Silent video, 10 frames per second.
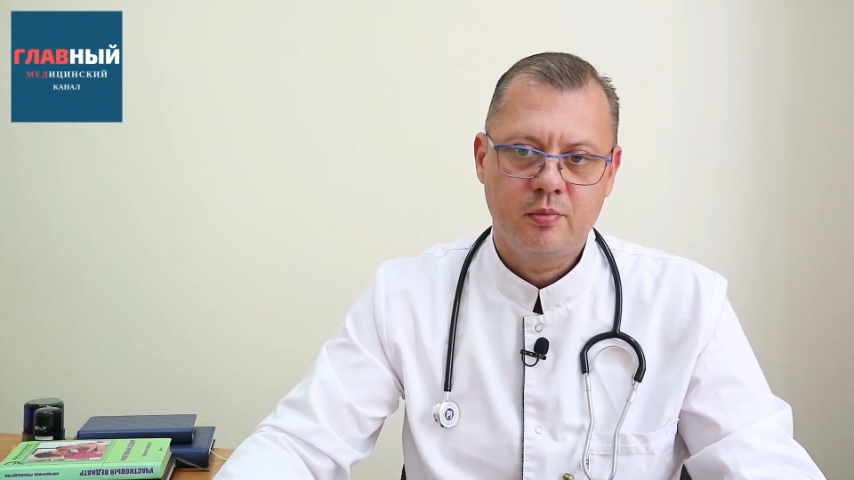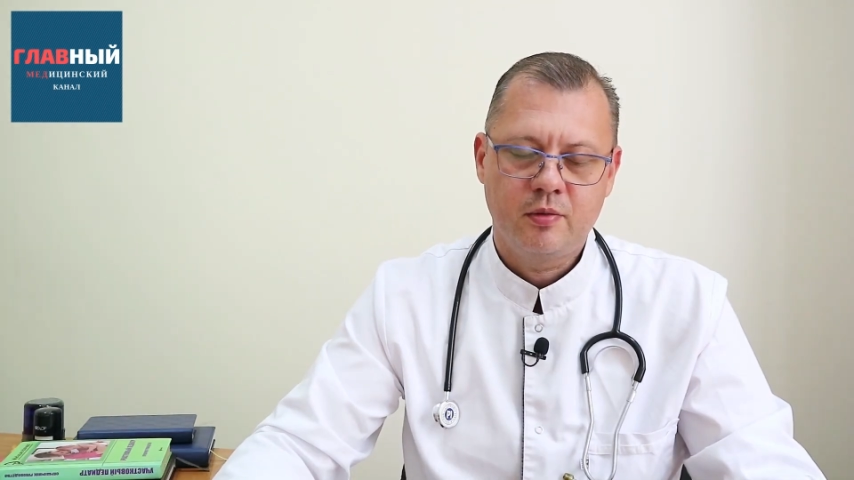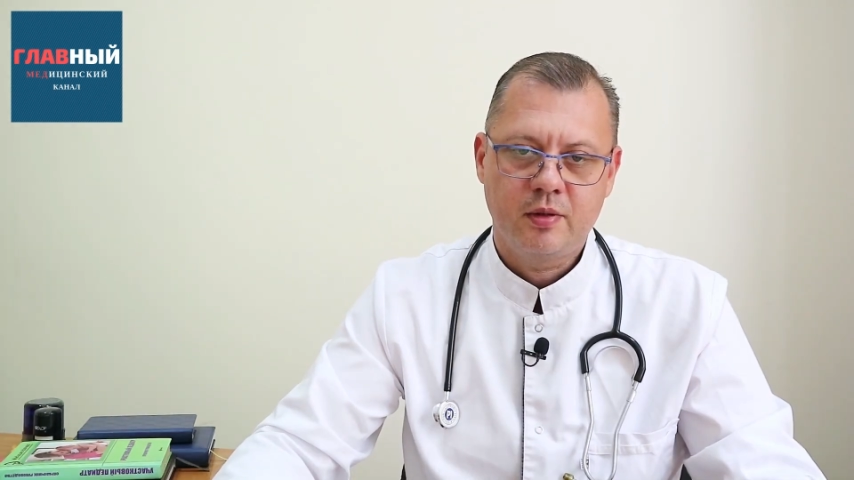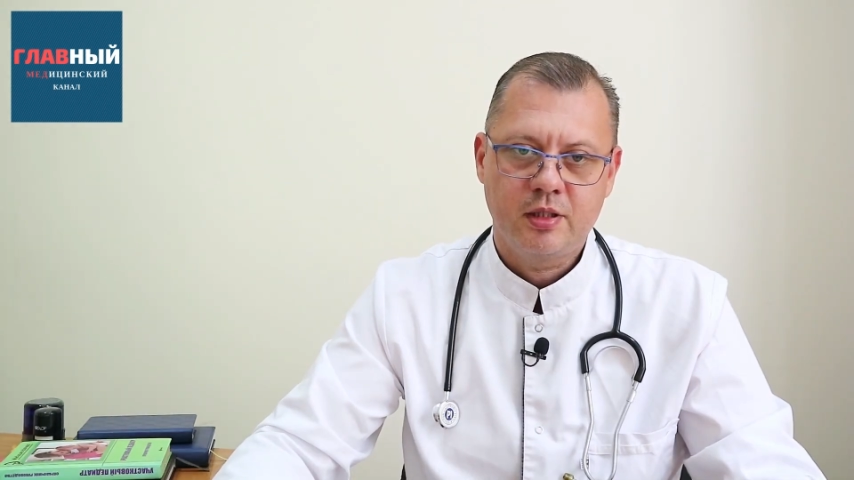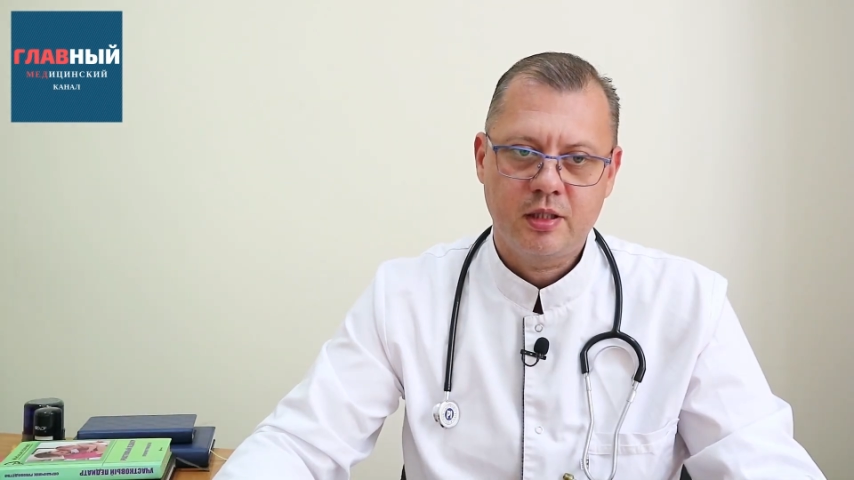
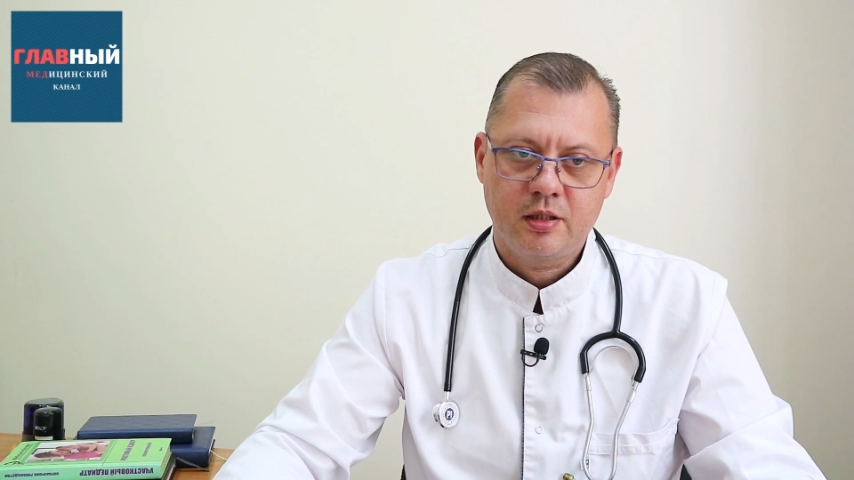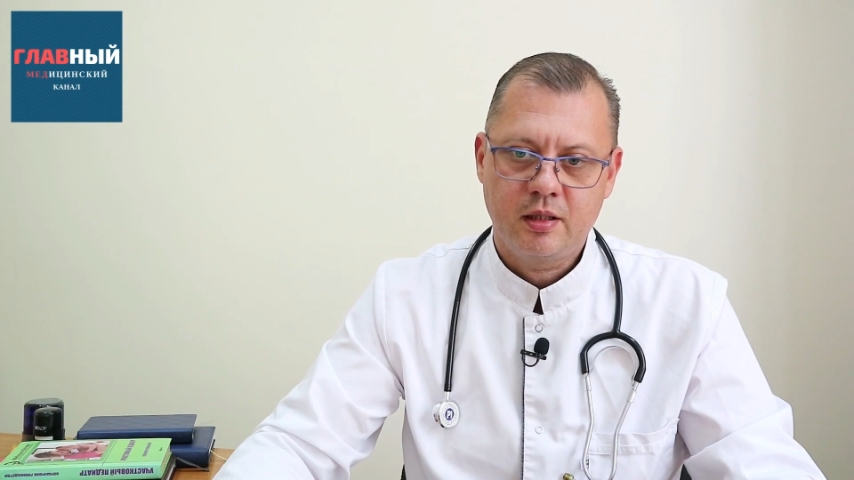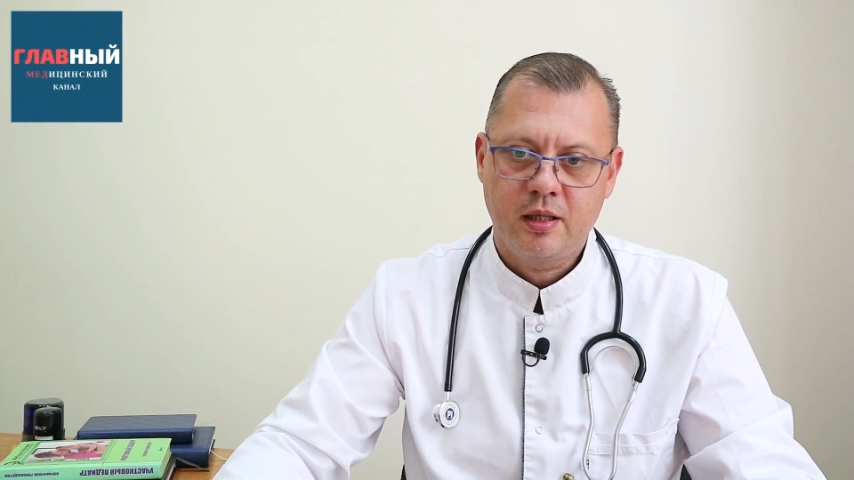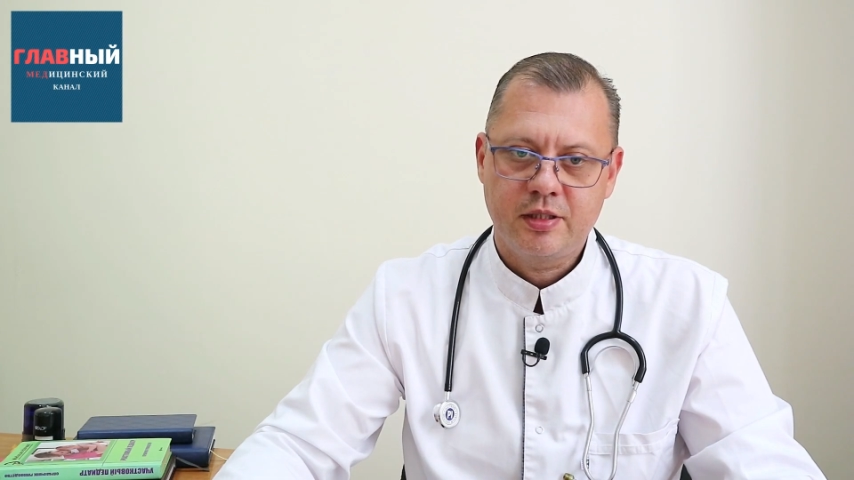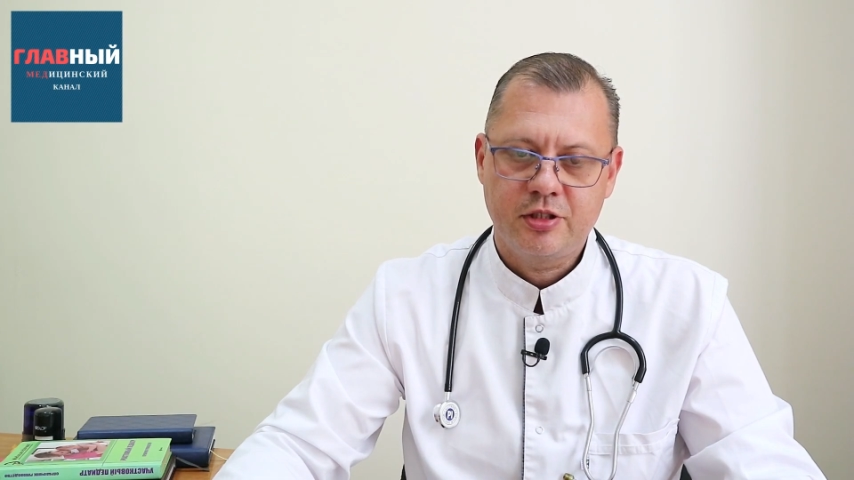providing
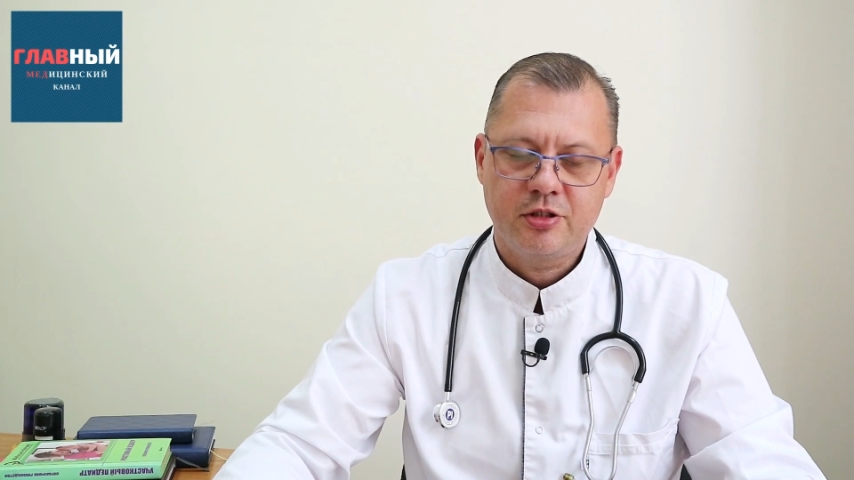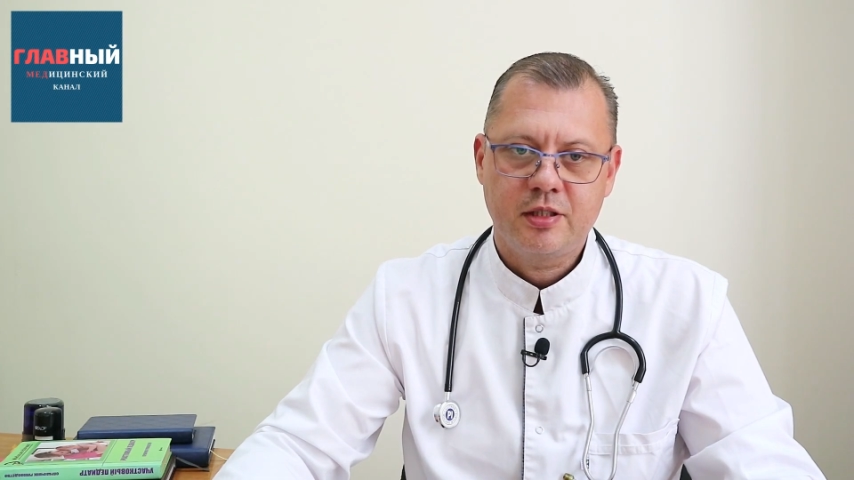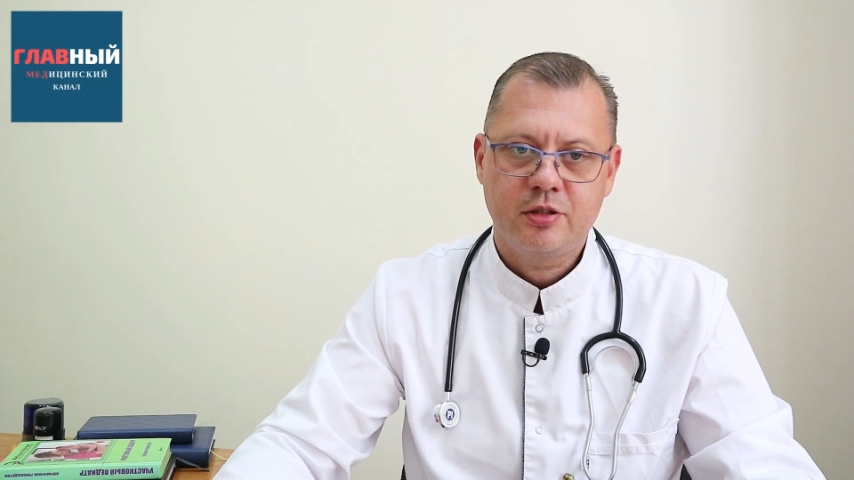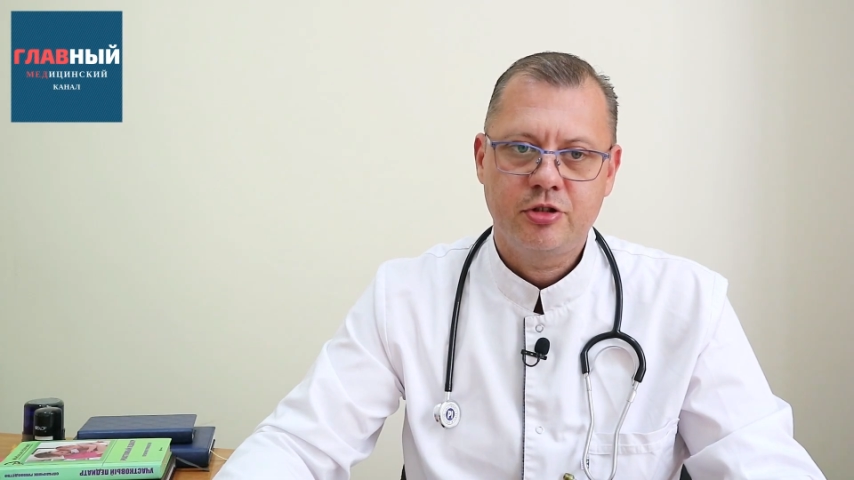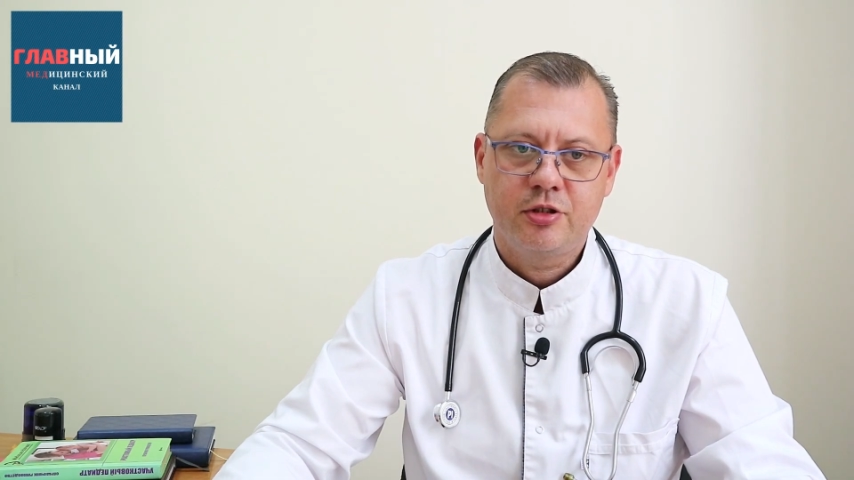
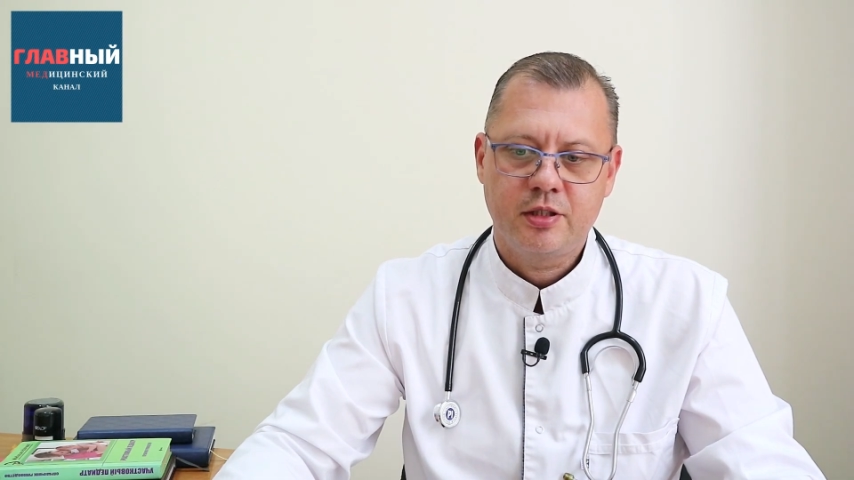assistance